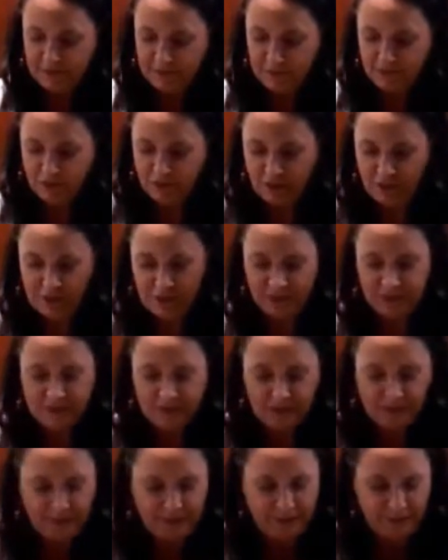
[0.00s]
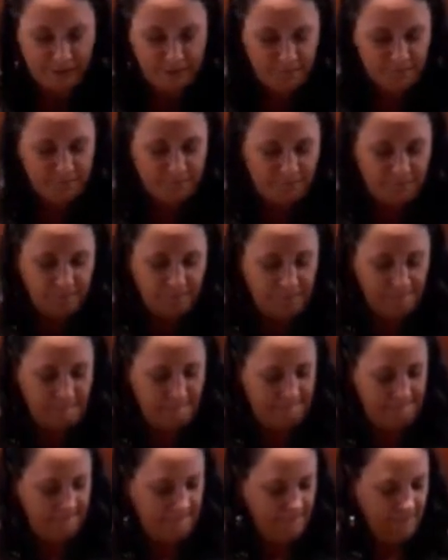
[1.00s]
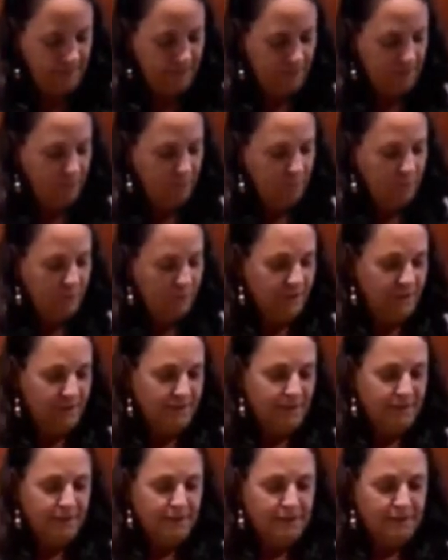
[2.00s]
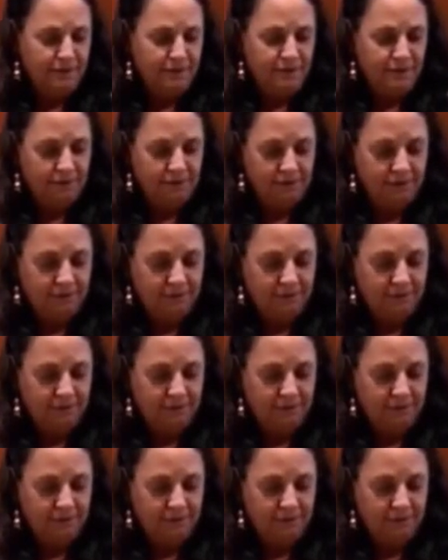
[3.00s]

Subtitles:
such an easy cleanup. Put that down.